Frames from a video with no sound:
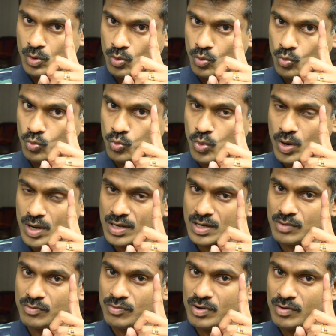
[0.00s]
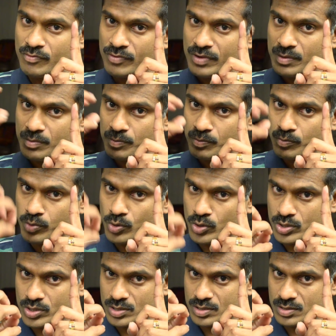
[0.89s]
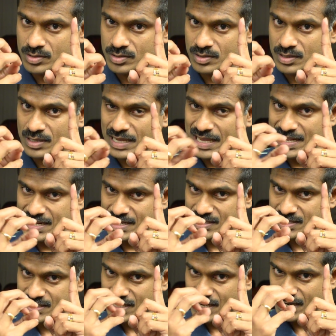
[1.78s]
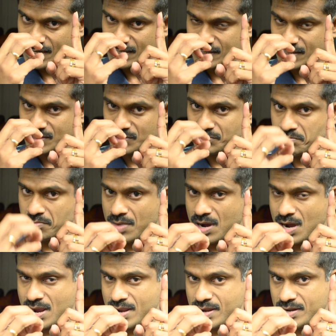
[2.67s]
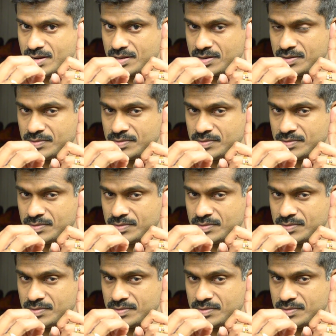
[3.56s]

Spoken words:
Whatever we put inside this mind